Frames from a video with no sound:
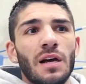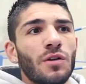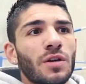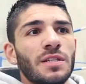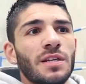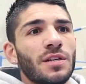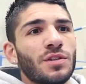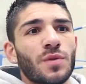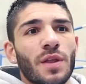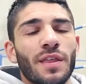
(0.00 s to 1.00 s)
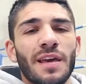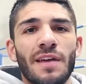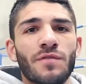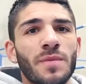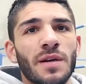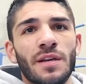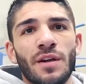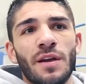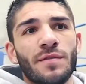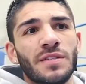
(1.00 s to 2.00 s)
Like I said, just want to thank everybody,
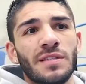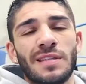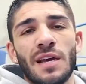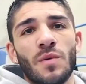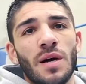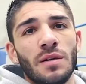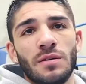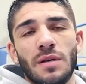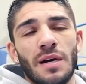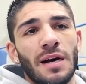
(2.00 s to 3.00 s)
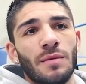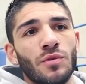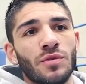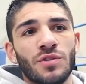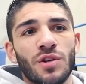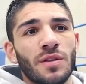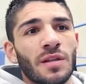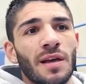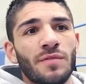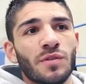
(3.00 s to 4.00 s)
ever since day one, who's shown their
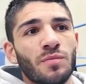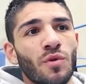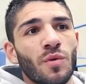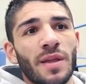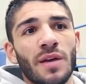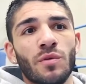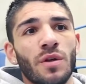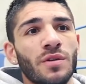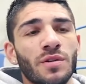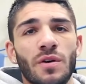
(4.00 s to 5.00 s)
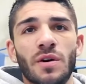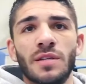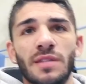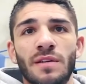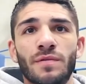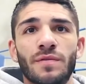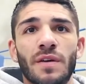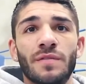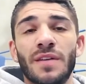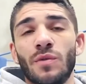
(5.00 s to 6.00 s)
love, support. Without all those guys that
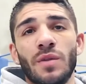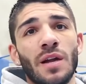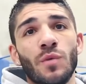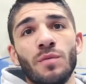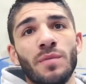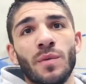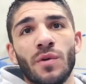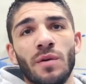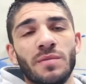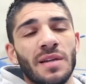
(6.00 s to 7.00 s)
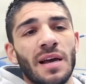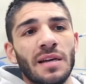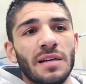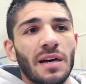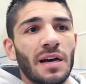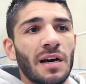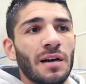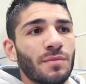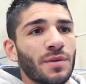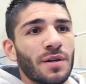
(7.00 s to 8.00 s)
have done all that, I wouldn't be where I am today.
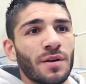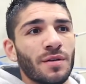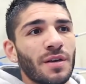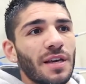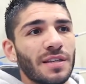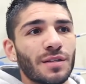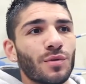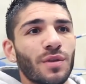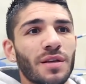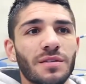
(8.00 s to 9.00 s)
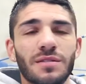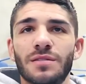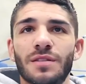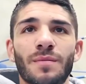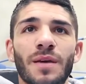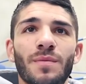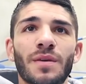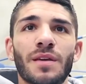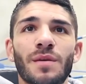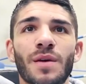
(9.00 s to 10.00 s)
It's little things that make
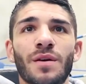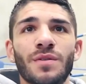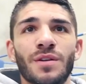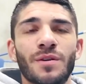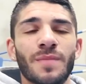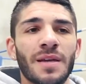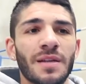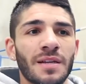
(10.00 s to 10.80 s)
me keep going, you know what I mean?